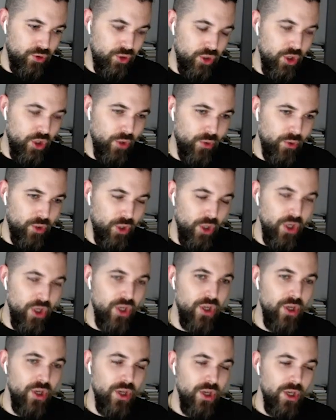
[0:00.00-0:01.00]
you know,
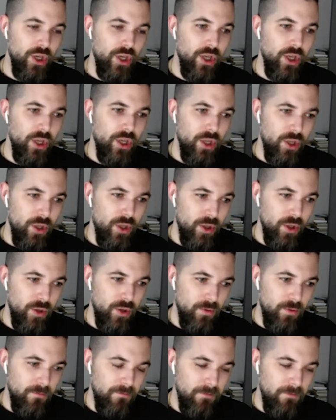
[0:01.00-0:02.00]
could
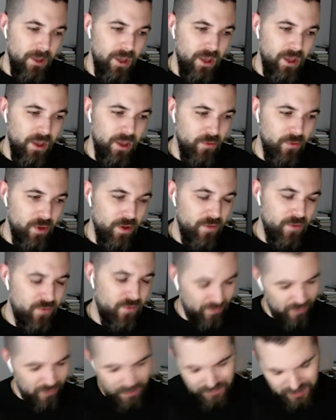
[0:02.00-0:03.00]

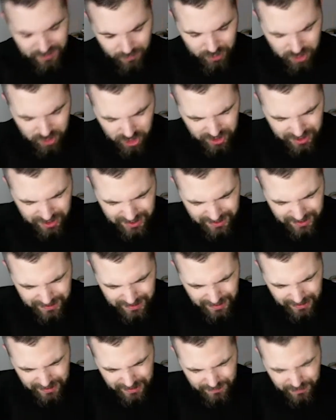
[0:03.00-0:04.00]
if someone just
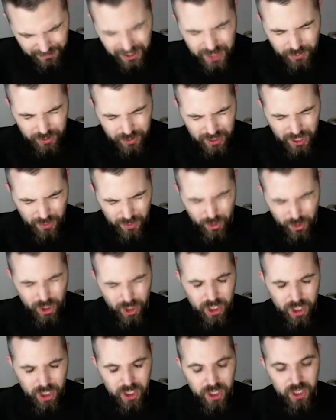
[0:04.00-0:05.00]
explained what they
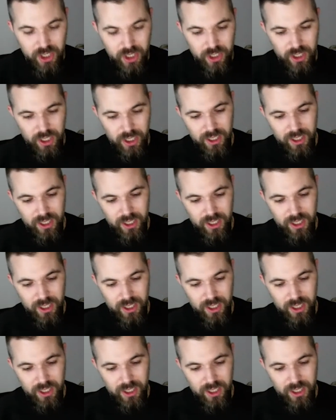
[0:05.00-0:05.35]
were,